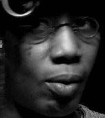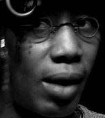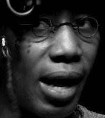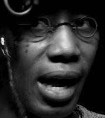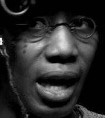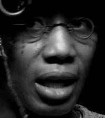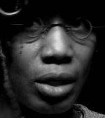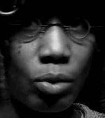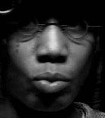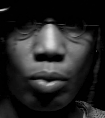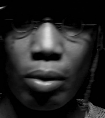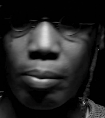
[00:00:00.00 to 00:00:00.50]

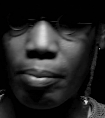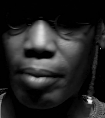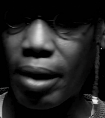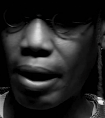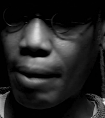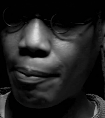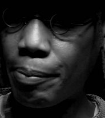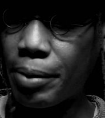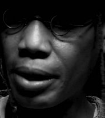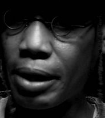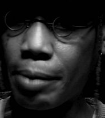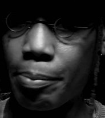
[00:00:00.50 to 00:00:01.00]
as we
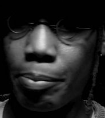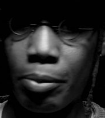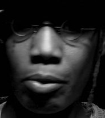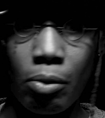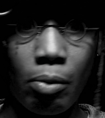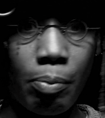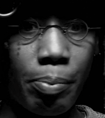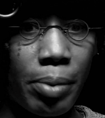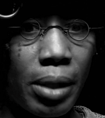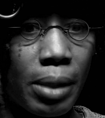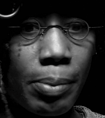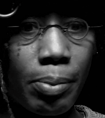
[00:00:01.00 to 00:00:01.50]
met
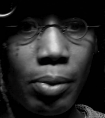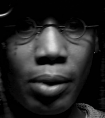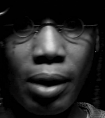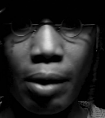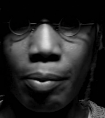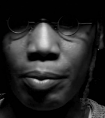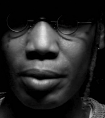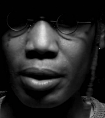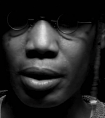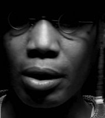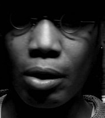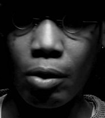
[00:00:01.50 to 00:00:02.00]
people that
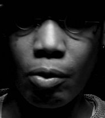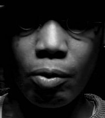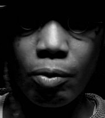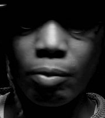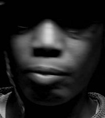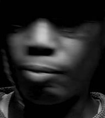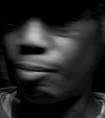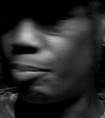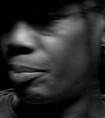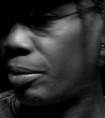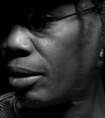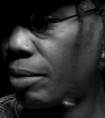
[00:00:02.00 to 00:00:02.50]
we know,
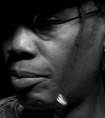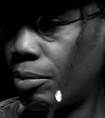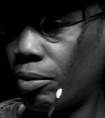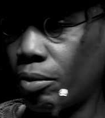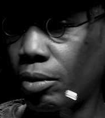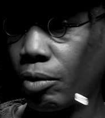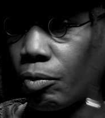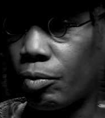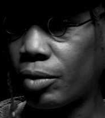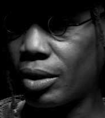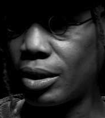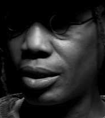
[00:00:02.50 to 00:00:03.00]
people
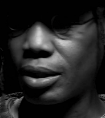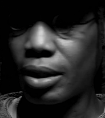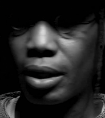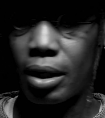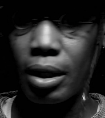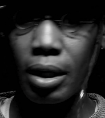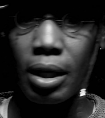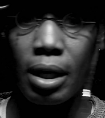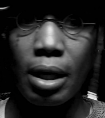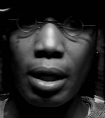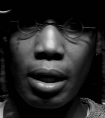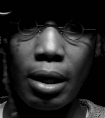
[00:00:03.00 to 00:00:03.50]
in the
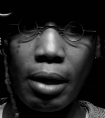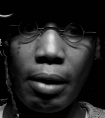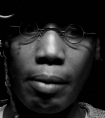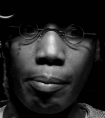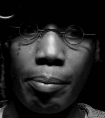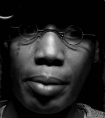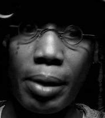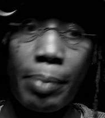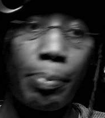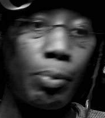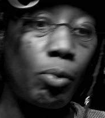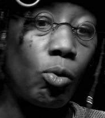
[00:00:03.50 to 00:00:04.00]
recent,
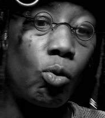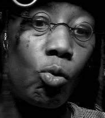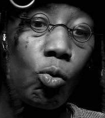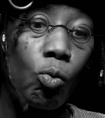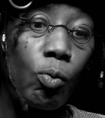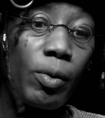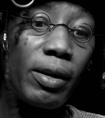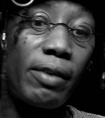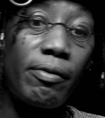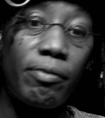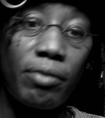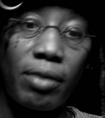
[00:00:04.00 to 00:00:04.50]
people who
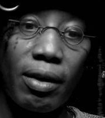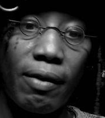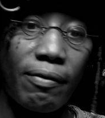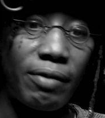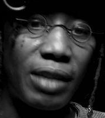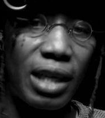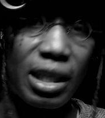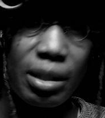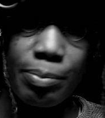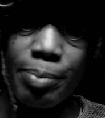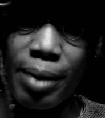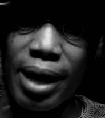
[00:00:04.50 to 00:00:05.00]
we've loved
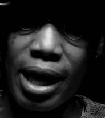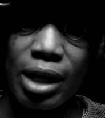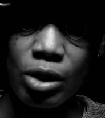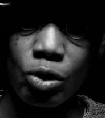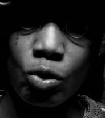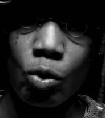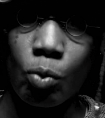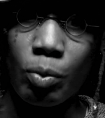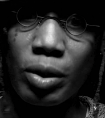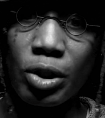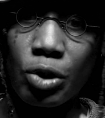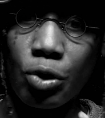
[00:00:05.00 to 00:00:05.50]
that's
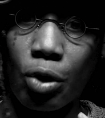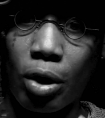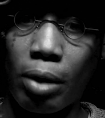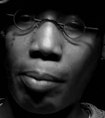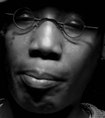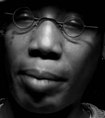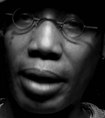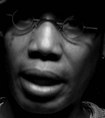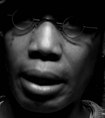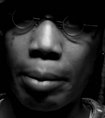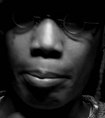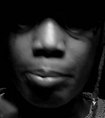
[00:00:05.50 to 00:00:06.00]
passed on, we started
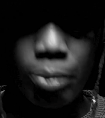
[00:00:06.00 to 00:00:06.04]
making